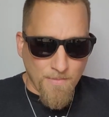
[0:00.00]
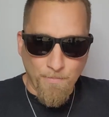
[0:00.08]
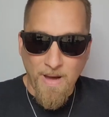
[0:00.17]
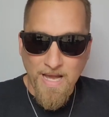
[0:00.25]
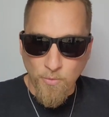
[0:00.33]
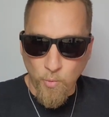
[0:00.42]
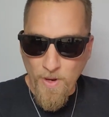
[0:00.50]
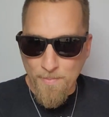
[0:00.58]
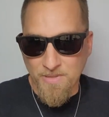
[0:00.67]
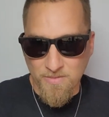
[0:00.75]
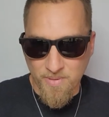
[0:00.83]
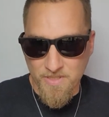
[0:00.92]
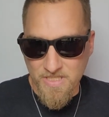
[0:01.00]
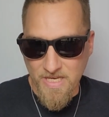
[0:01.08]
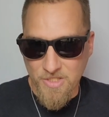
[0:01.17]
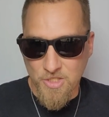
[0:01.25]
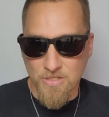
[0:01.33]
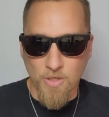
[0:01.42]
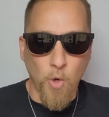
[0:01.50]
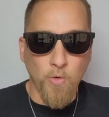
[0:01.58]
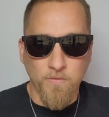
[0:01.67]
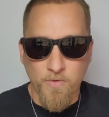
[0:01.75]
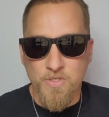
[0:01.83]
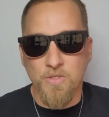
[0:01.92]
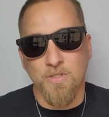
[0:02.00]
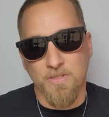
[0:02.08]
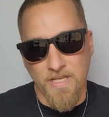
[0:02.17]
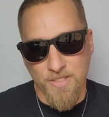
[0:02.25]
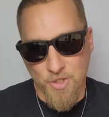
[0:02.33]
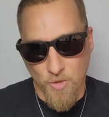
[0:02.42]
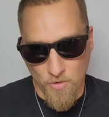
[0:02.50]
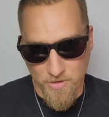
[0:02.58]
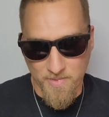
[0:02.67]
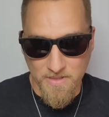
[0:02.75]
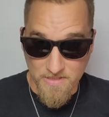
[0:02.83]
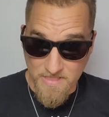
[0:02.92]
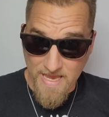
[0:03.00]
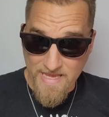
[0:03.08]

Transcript: my weapon possession overtook that charge because it